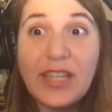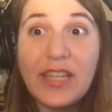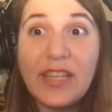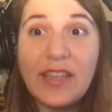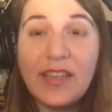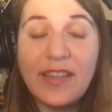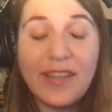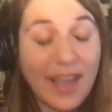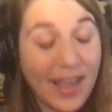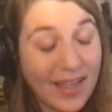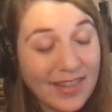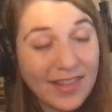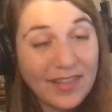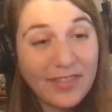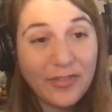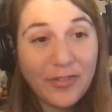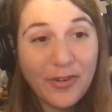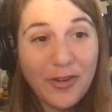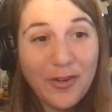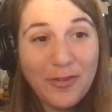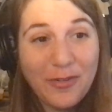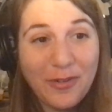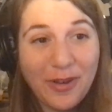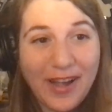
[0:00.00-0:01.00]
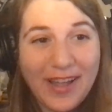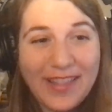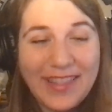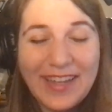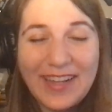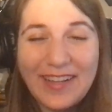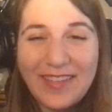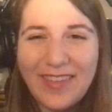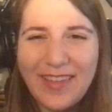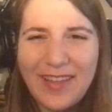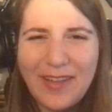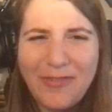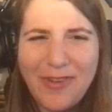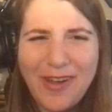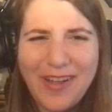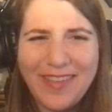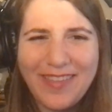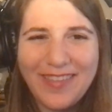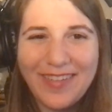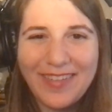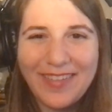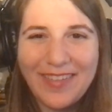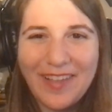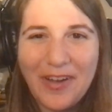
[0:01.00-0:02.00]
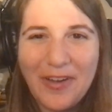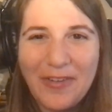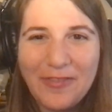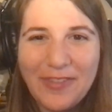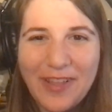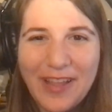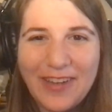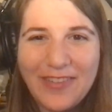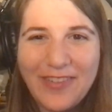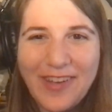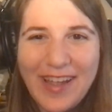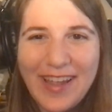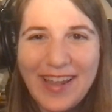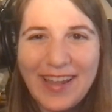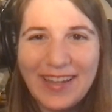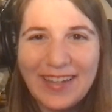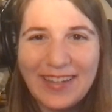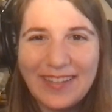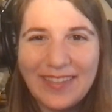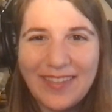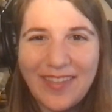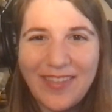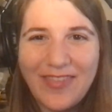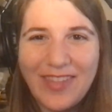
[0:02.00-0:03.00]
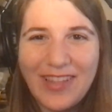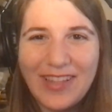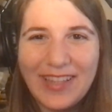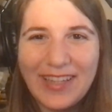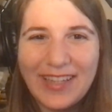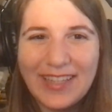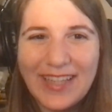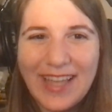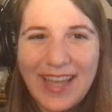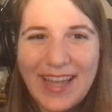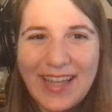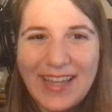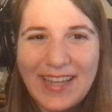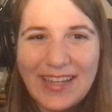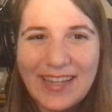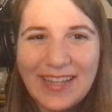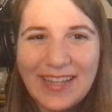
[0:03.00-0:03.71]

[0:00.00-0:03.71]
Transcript: Yeah, that's true. I think it's like, what, 6 hour flight away? Something like that?